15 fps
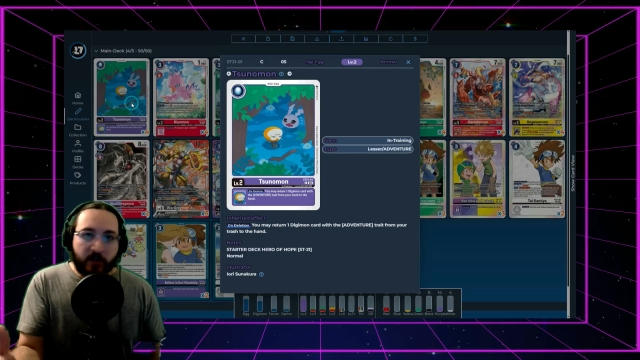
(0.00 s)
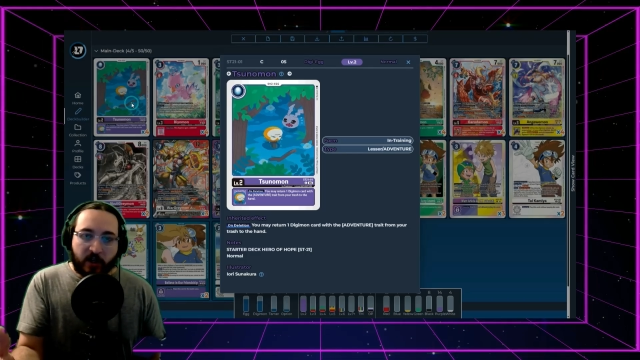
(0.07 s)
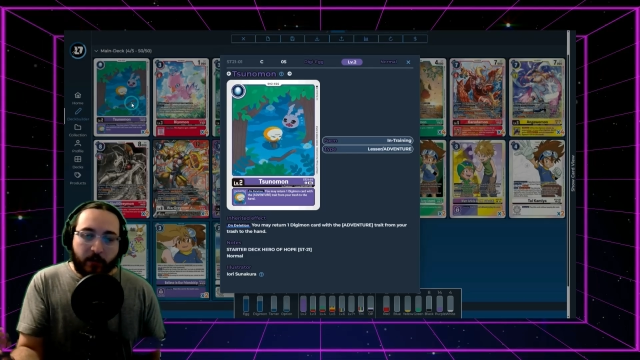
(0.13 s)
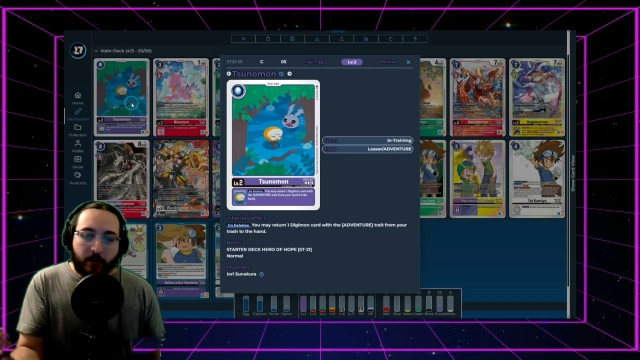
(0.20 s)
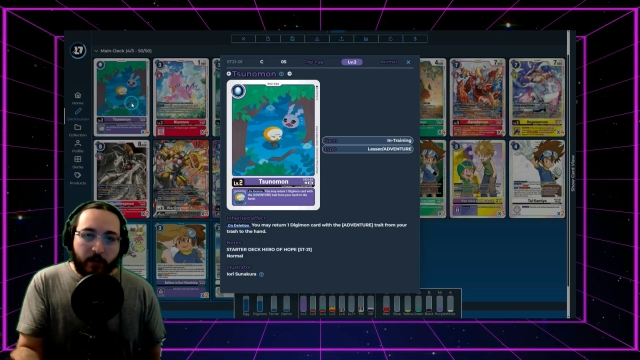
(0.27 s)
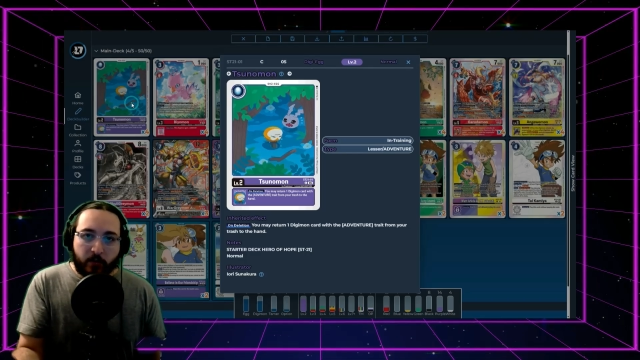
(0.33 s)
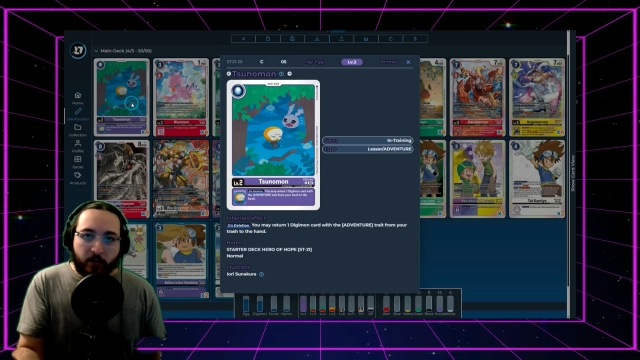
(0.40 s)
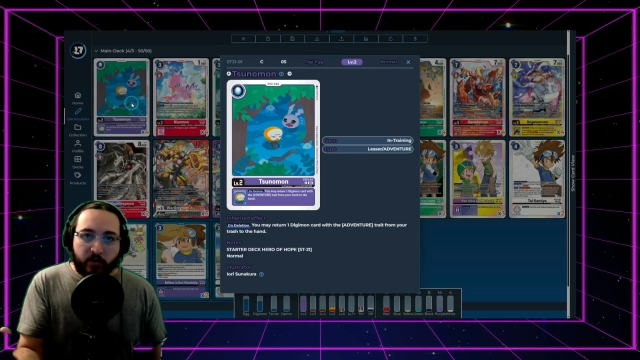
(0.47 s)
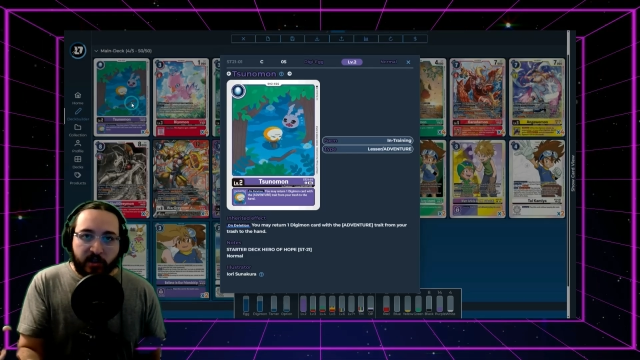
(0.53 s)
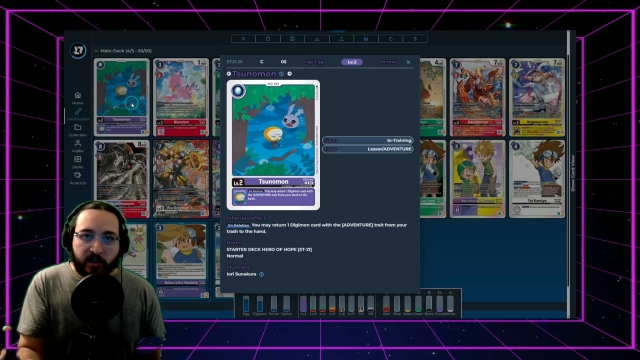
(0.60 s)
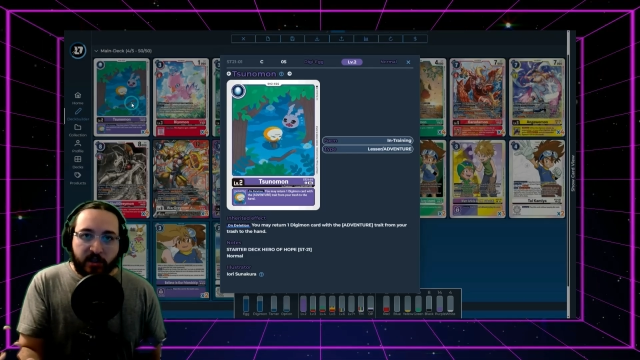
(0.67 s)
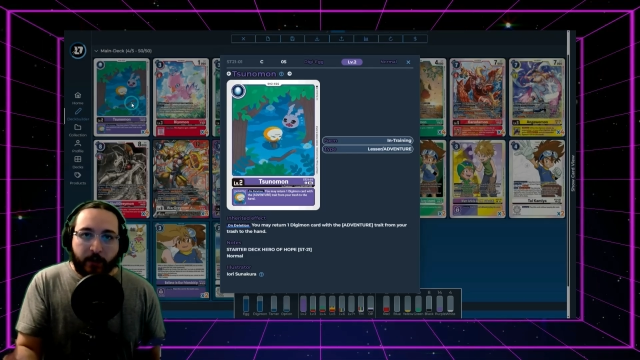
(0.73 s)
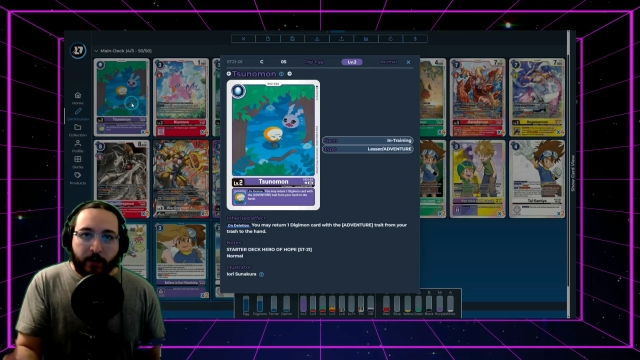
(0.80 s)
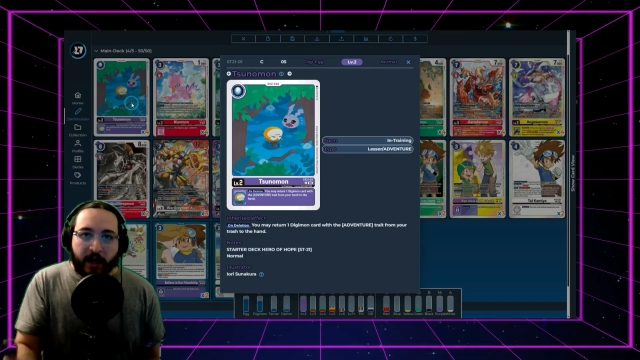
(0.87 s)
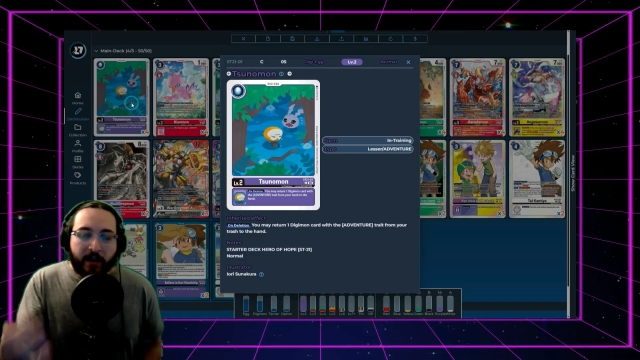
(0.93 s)
DP boosts
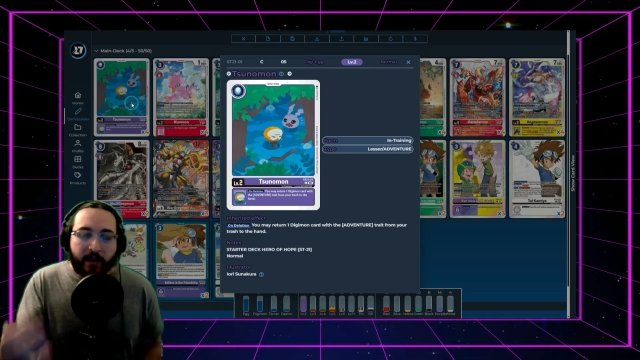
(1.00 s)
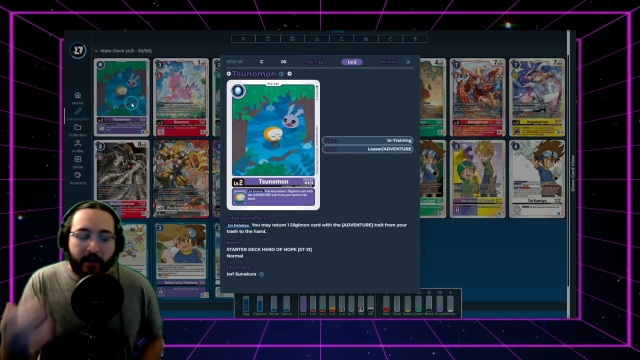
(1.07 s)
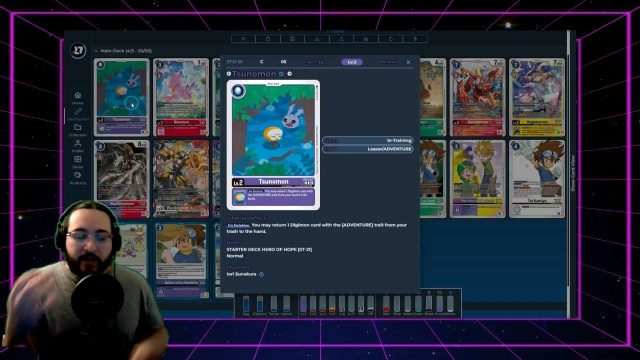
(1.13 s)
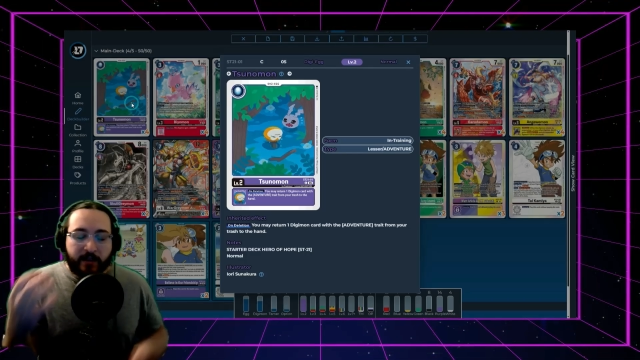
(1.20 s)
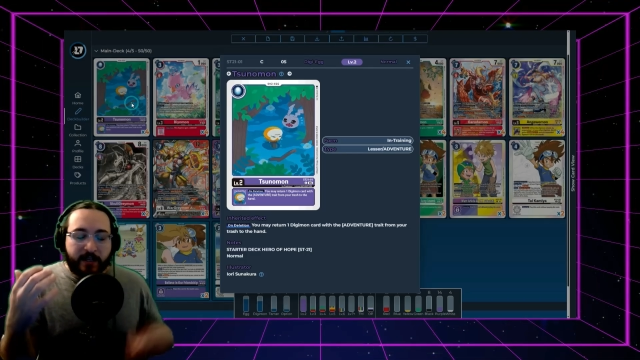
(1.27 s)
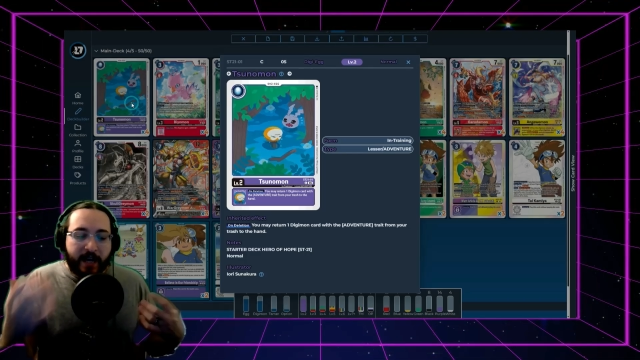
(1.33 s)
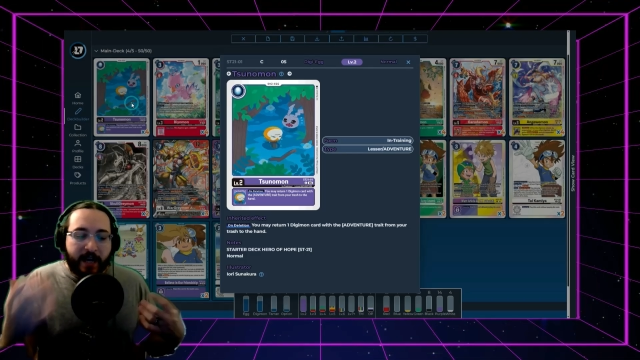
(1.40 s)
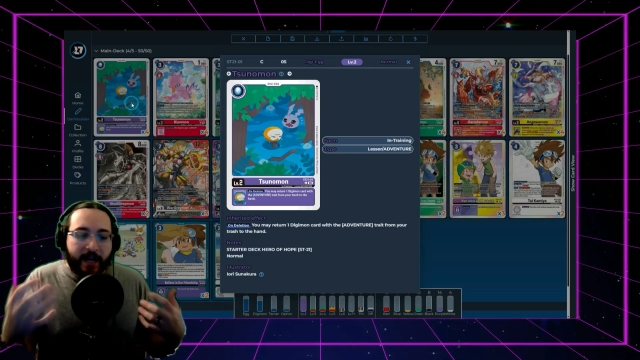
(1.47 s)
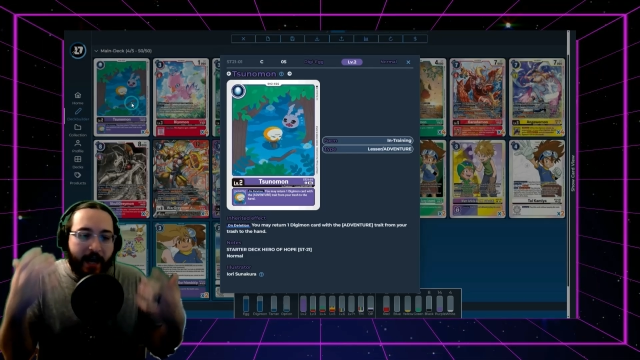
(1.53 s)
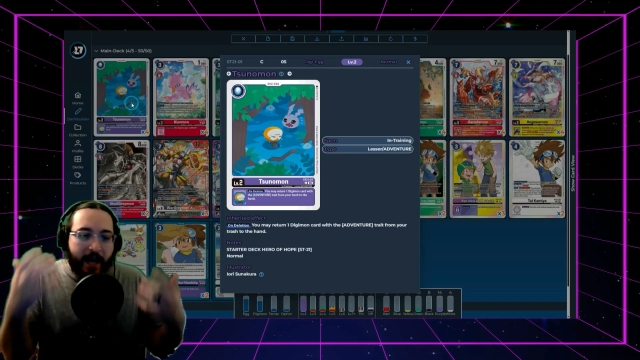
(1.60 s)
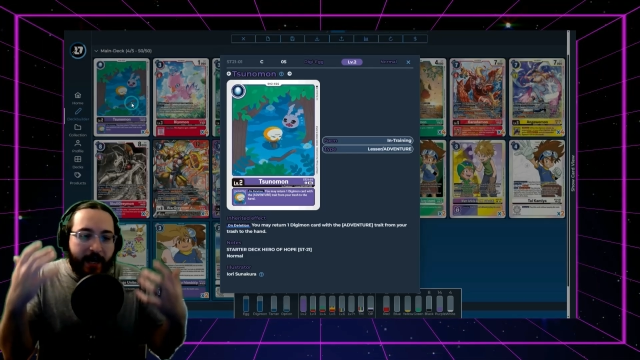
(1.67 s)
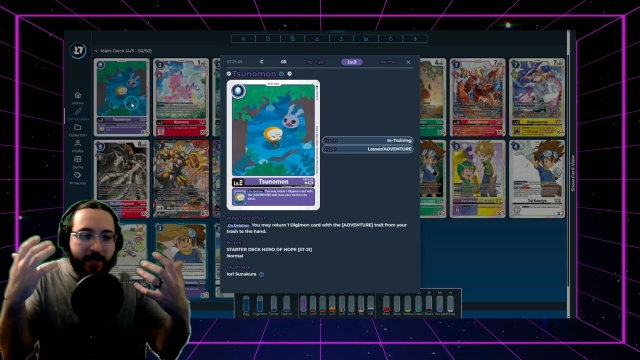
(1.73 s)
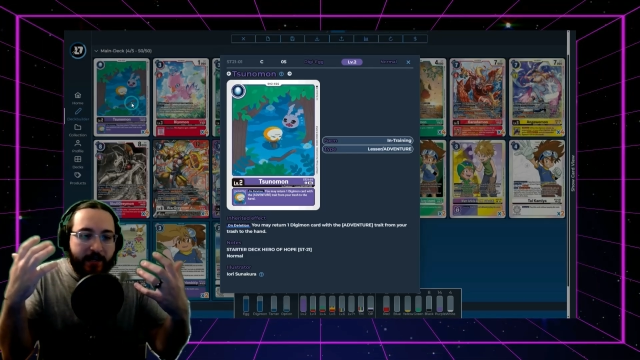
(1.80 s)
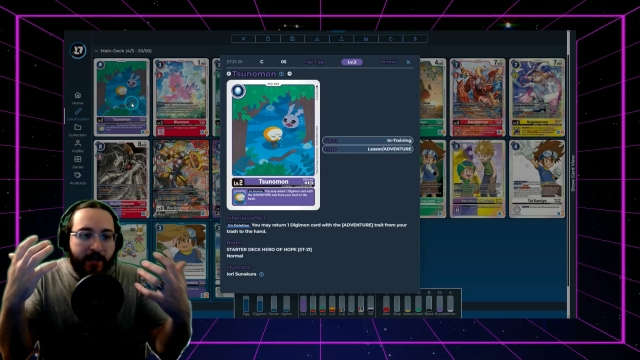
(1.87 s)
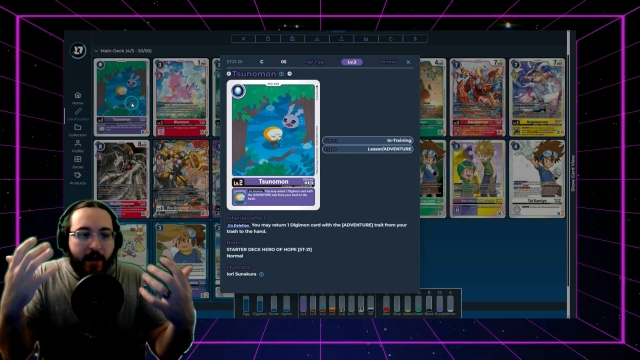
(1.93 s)
in the deck,
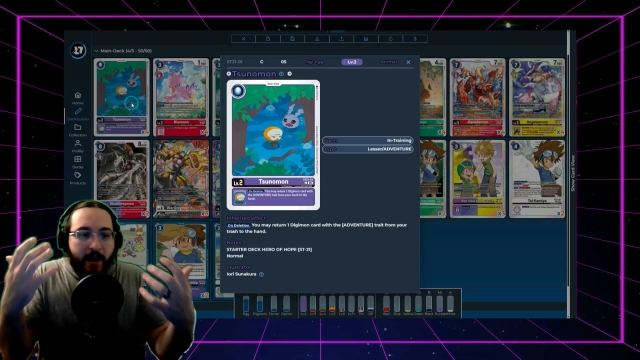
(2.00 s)
and